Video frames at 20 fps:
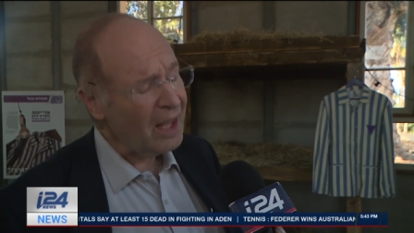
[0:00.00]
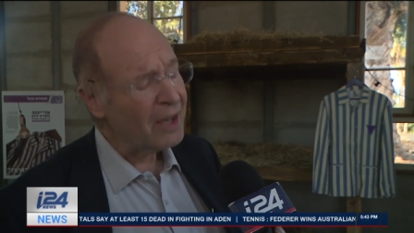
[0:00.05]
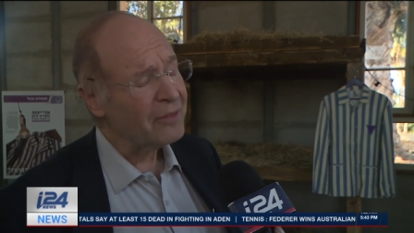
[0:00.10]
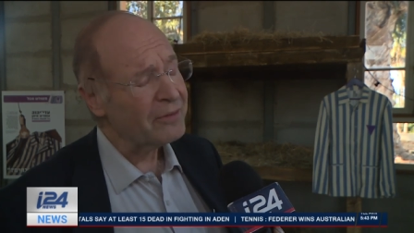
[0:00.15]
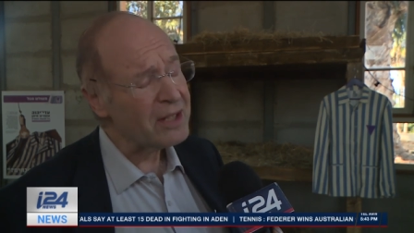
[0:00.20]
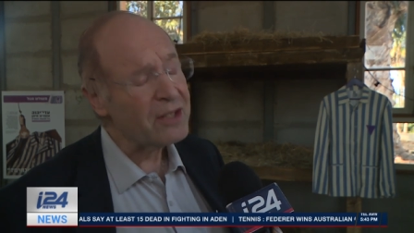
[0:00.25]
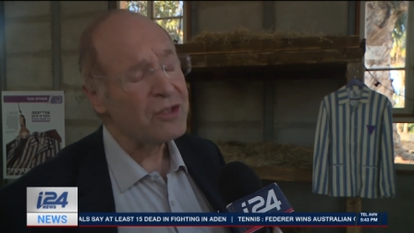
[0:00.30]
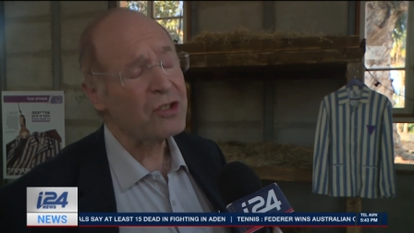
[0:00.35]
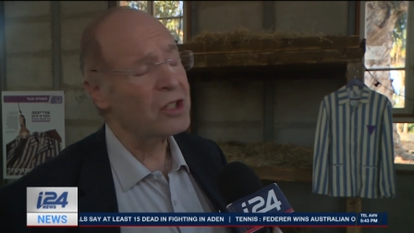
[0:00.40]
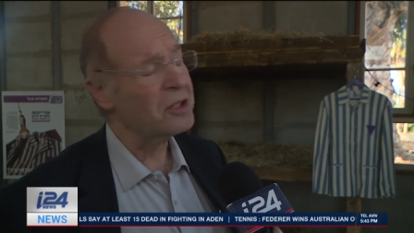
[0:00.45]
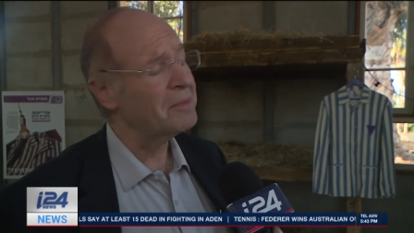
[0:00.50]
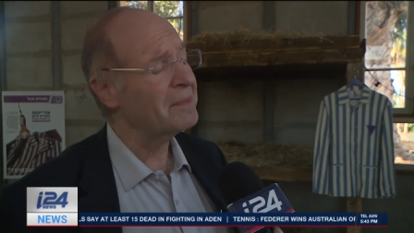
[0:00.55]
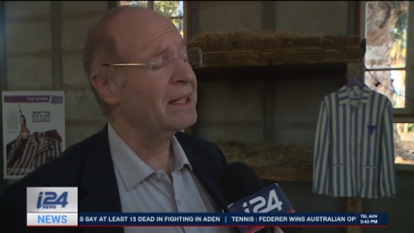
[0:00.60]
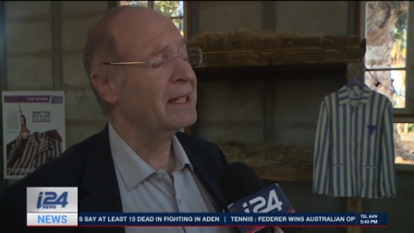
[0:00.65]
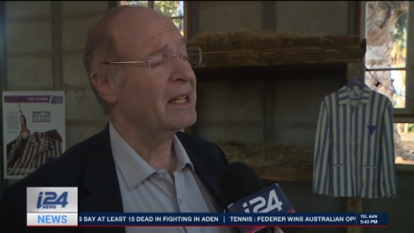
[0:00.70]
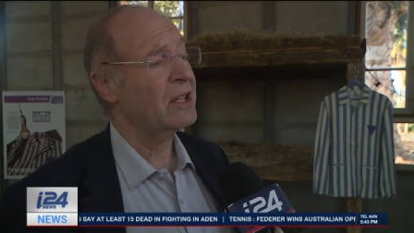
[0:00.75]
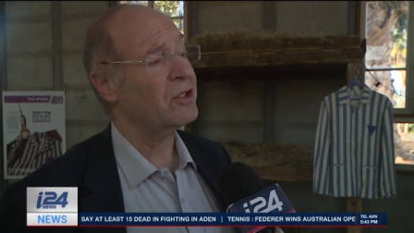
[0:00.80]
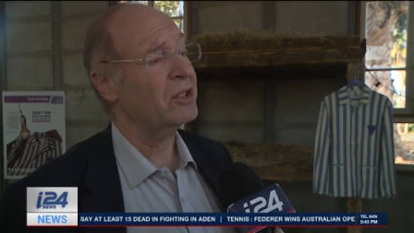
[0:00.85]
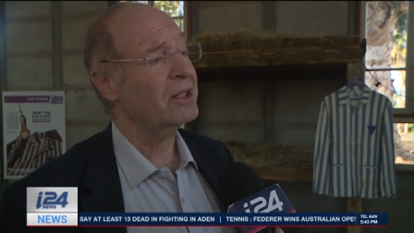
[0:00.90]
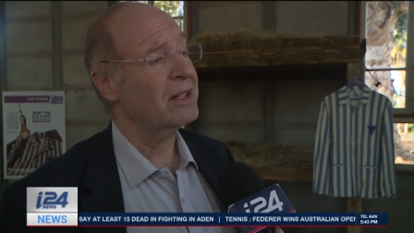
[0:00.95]
of this
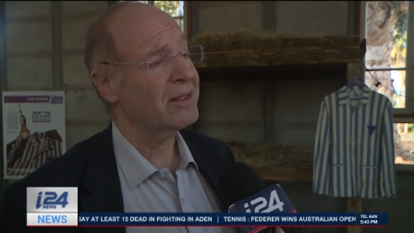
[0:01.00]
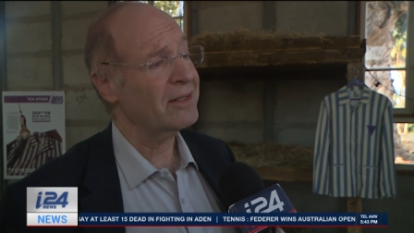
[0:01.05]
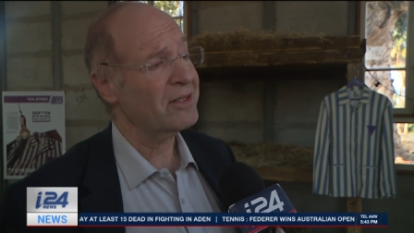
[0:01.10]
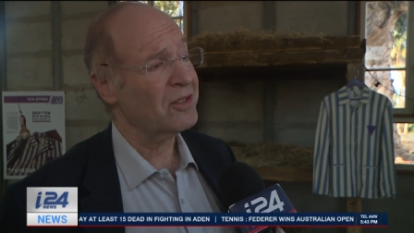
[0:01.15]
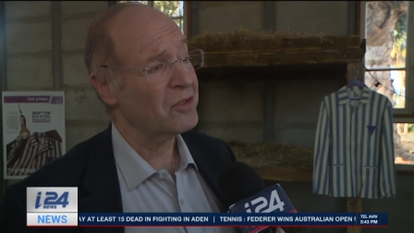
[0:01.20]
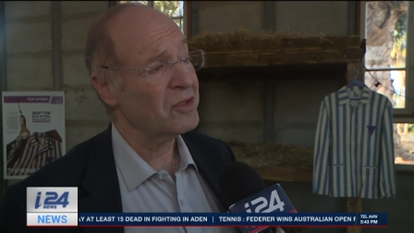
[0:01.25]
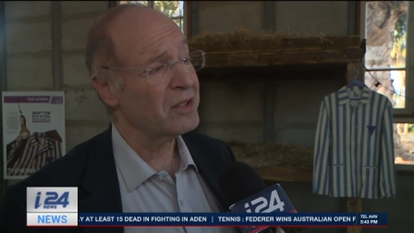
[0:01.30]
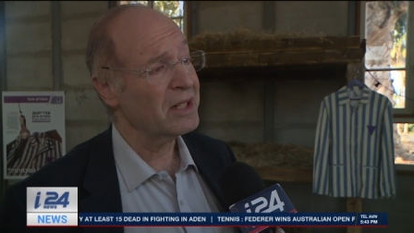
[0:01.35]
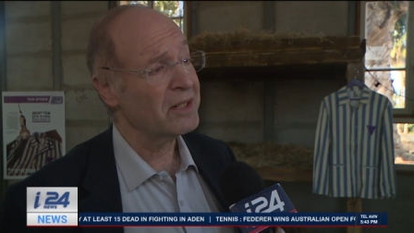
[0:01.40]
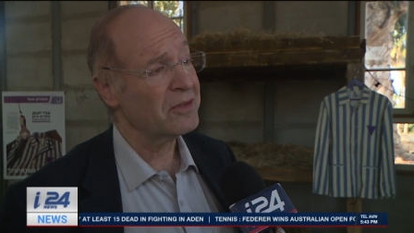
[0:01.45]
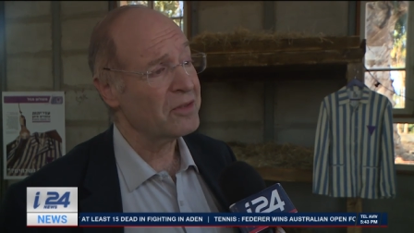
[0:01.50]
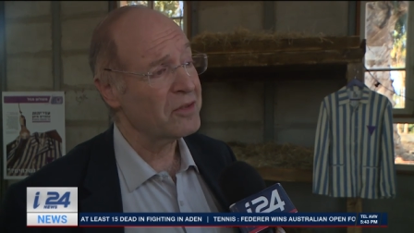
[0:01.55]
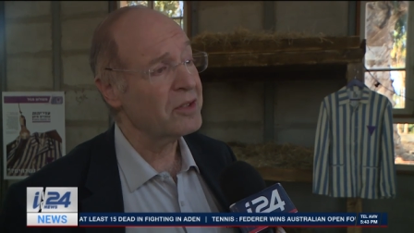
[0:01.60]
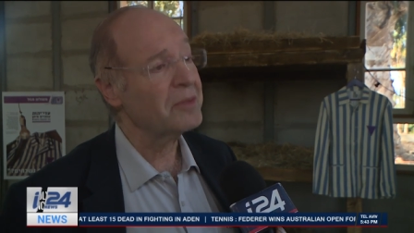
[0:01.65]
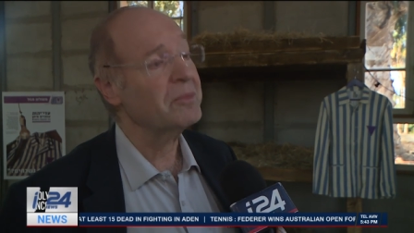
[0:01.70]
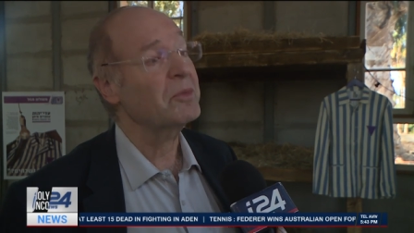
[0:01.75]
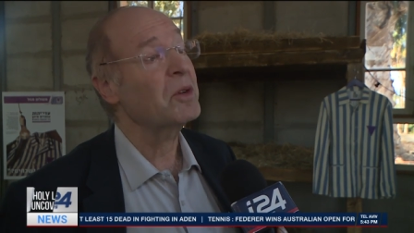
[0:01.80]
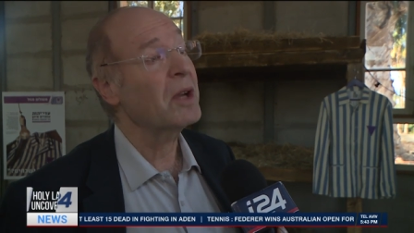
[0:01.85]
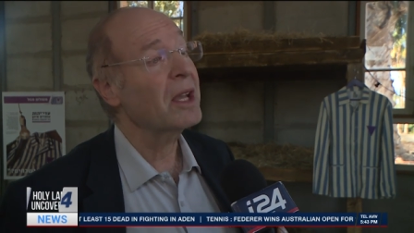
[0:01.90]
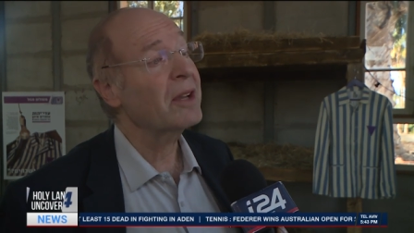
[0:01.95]
German National Socialist
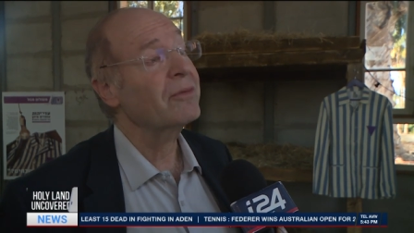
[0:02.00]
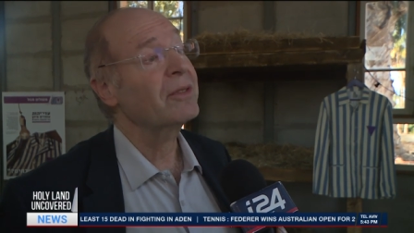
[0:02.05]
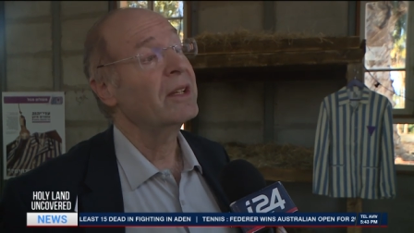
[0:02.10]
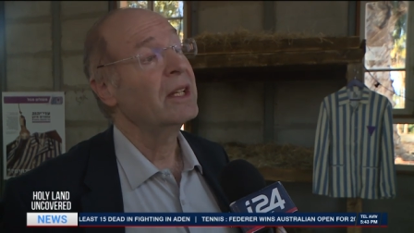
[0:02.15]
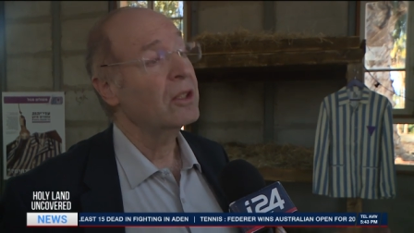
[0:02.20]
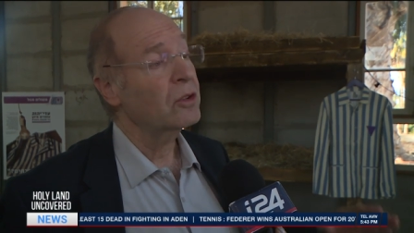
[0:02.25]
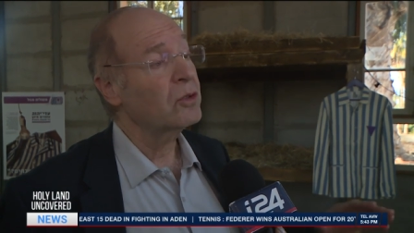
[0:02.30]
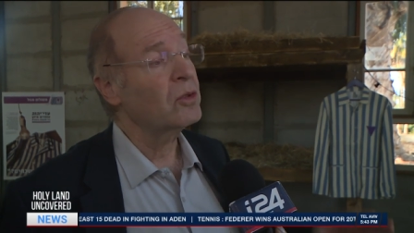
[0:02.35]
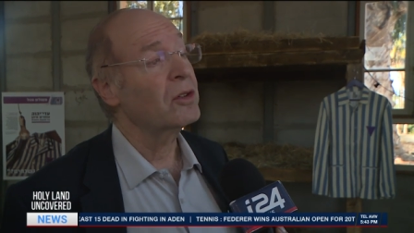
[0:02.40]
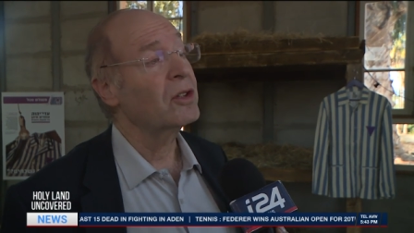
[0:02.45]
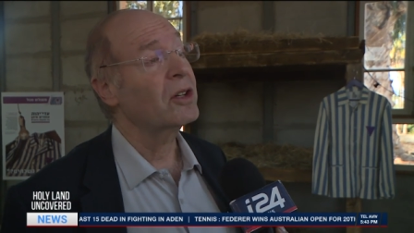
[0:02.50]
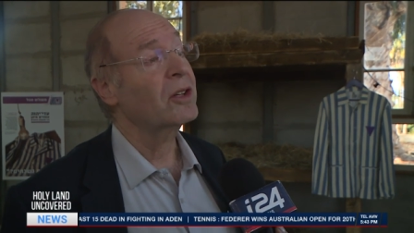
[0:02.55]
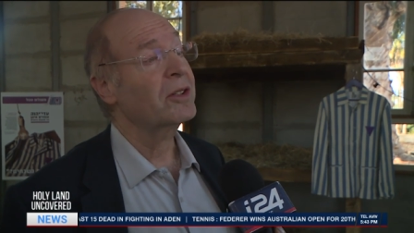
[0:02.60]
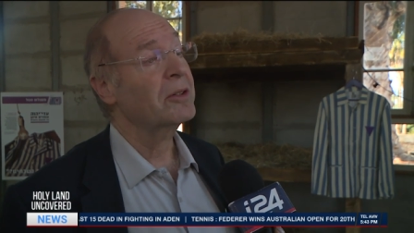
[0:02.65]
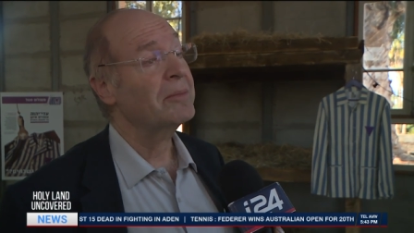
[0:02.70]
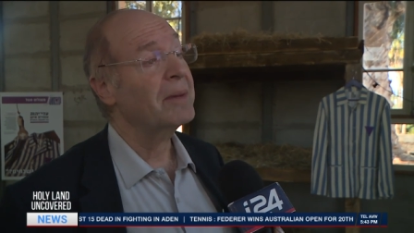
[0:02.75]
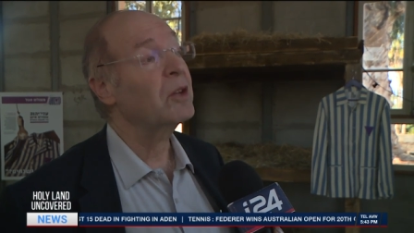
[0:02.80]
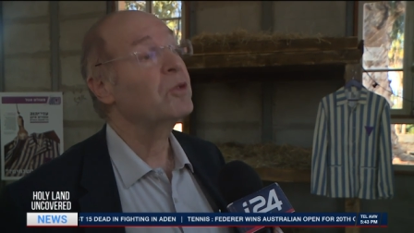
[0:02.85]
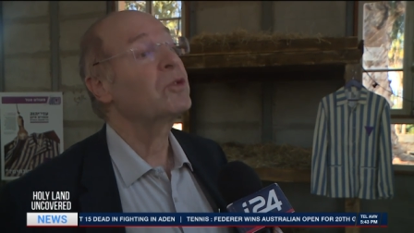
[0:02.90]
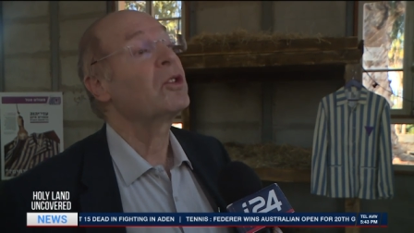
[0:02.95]
regime, we have to learn
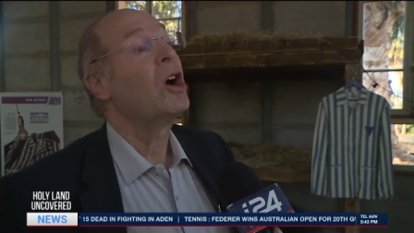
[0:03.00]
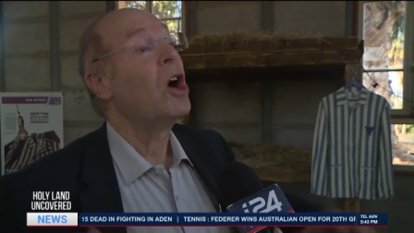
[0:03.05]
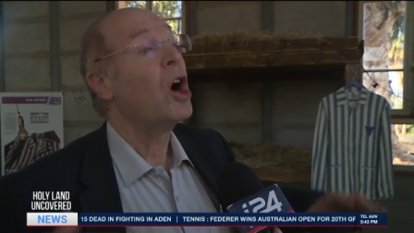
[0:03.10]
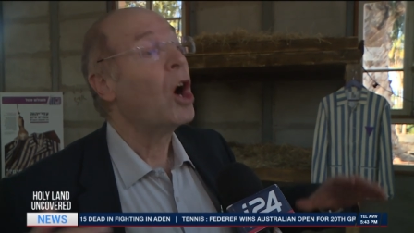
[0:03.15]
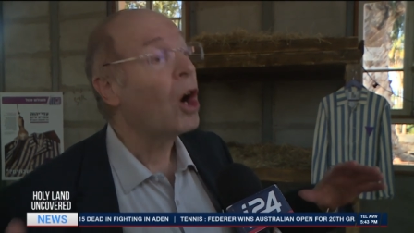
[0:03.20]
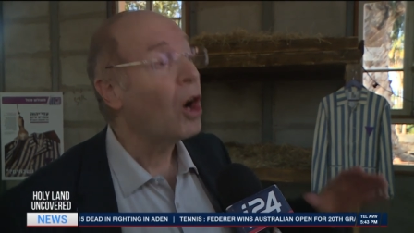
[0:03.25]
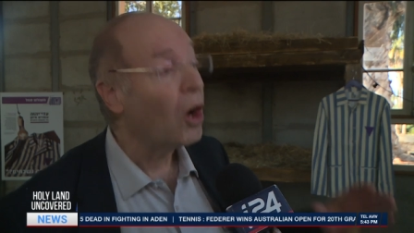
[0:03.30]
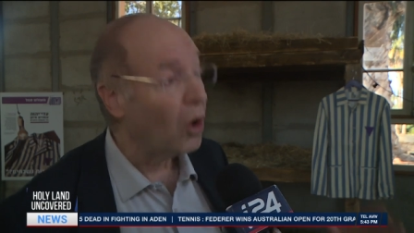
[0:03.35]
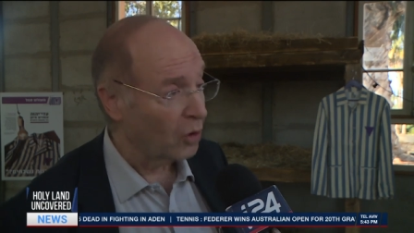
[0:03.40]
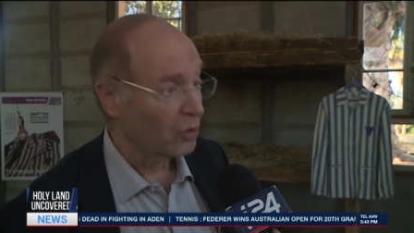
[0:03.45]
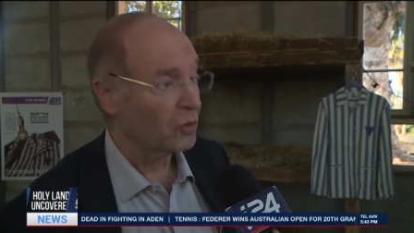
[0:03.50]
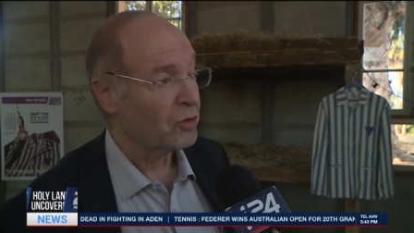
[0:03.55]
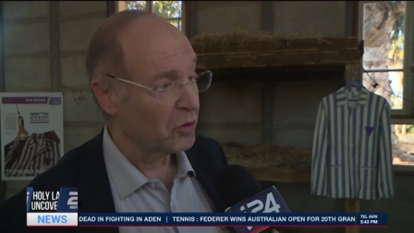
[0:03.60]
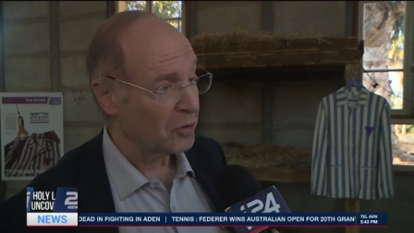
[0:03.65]
about all